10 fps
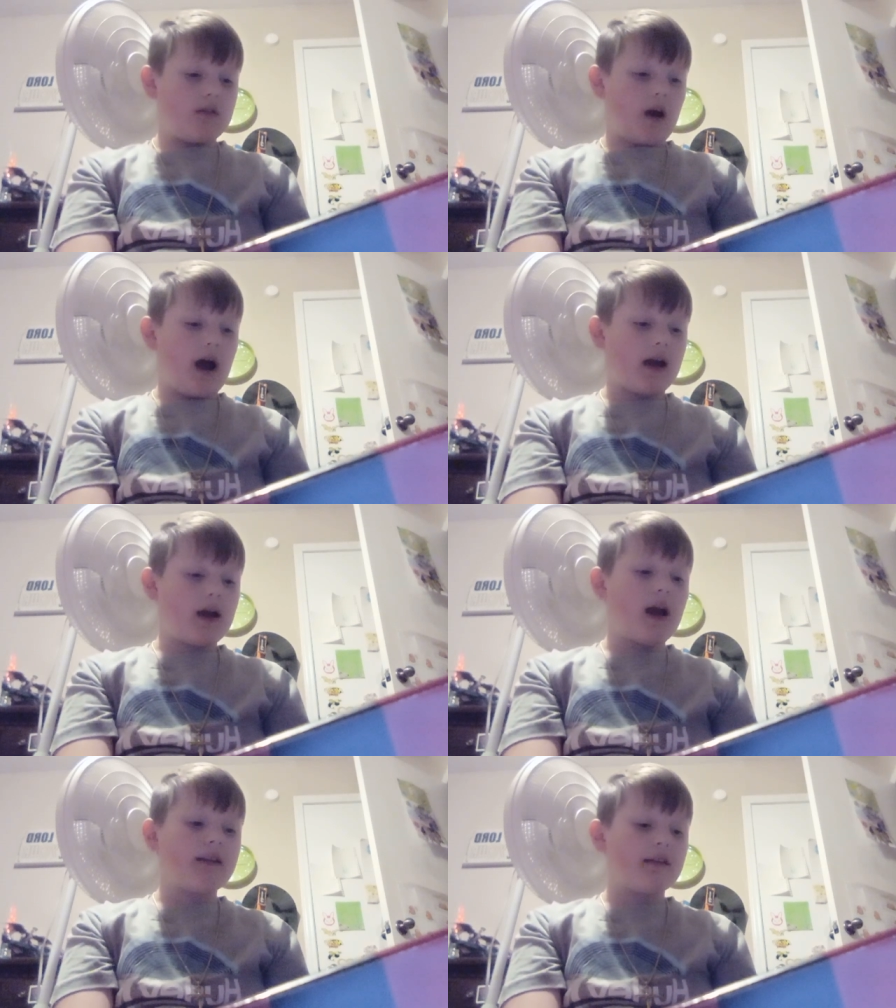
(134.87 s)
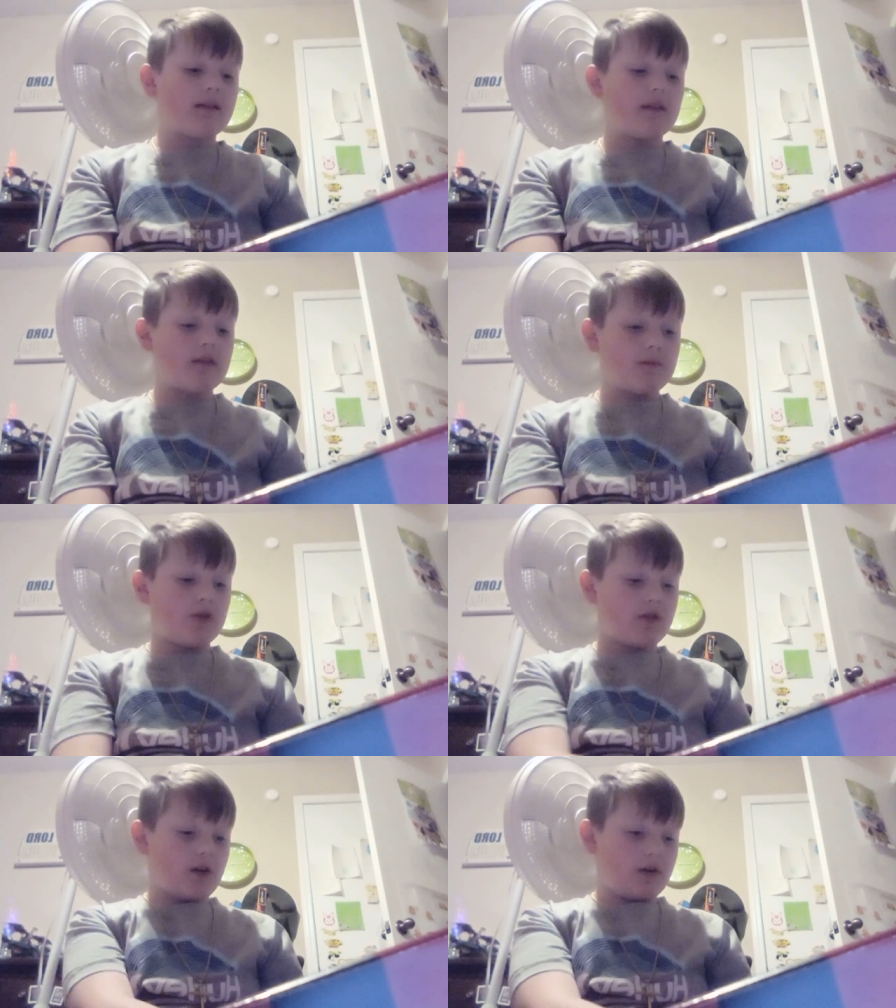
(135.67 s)
I, I did get some
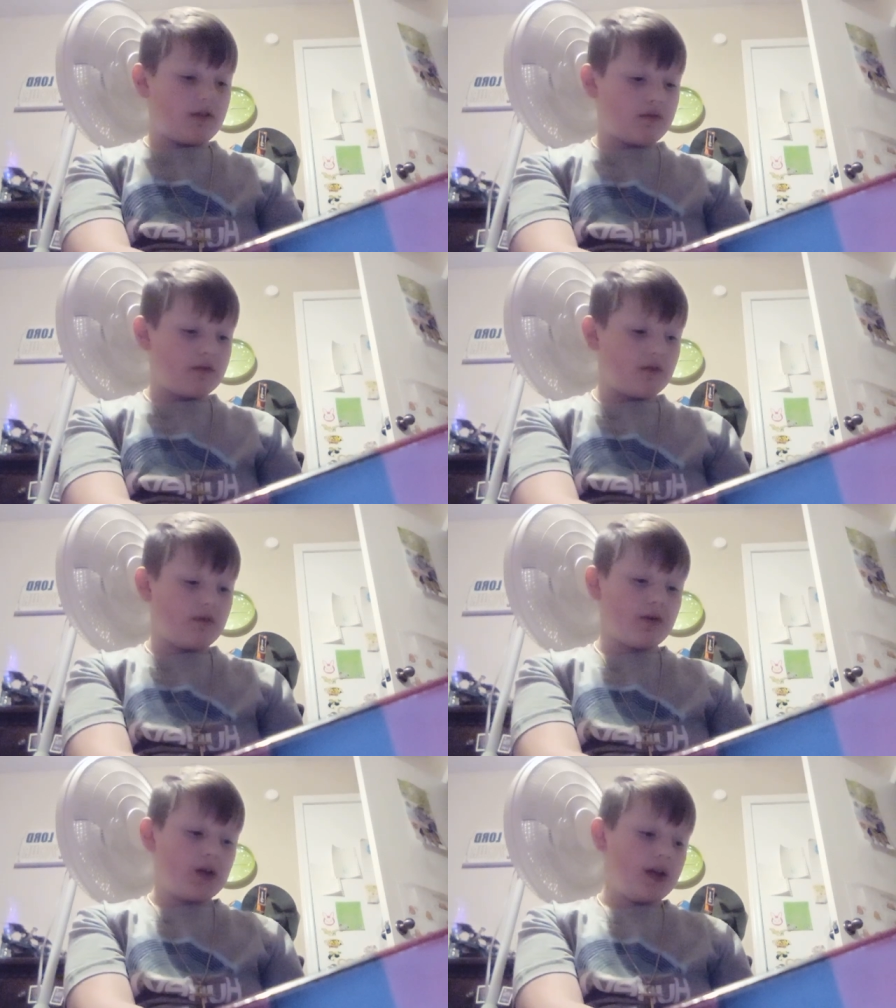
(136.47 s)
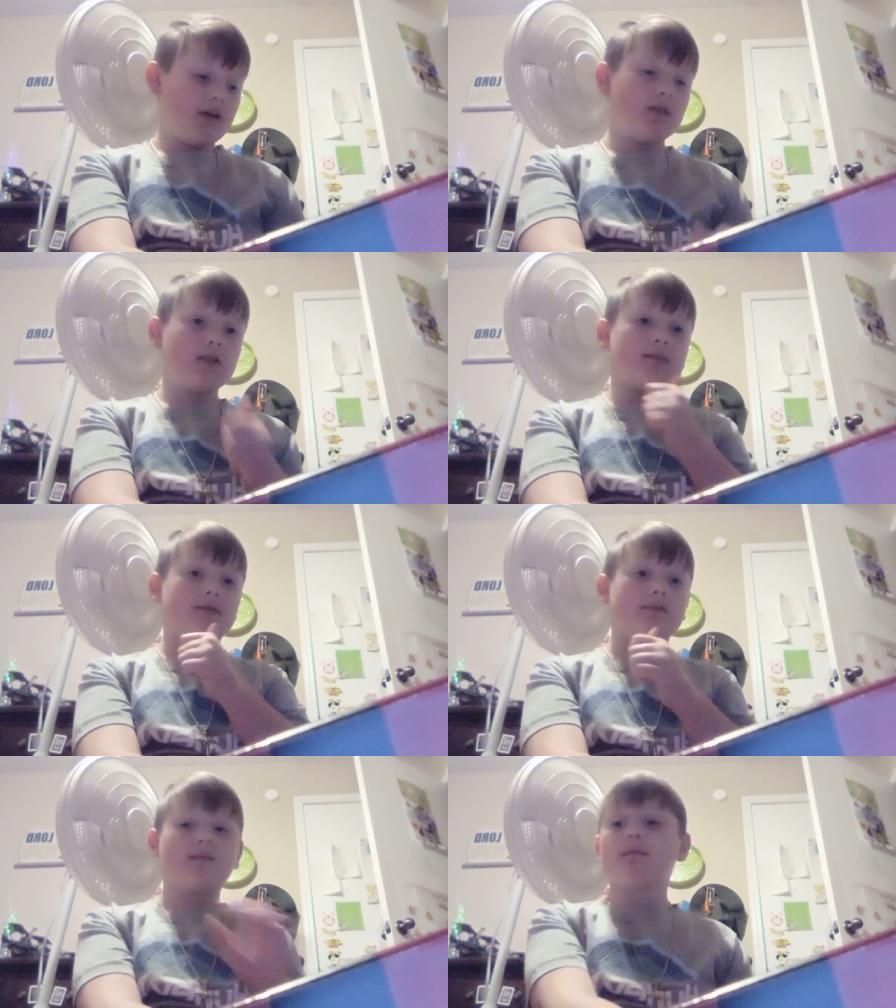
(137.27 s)
good cards. Don't worry.
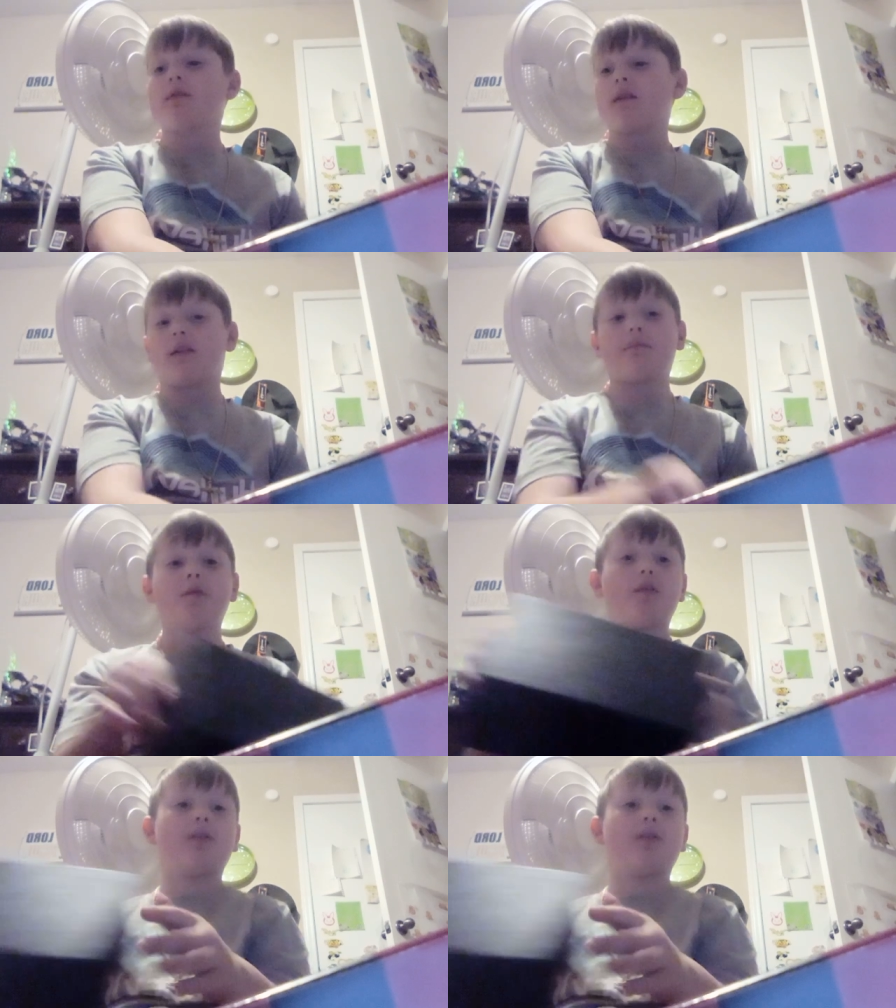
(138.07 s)
Got some good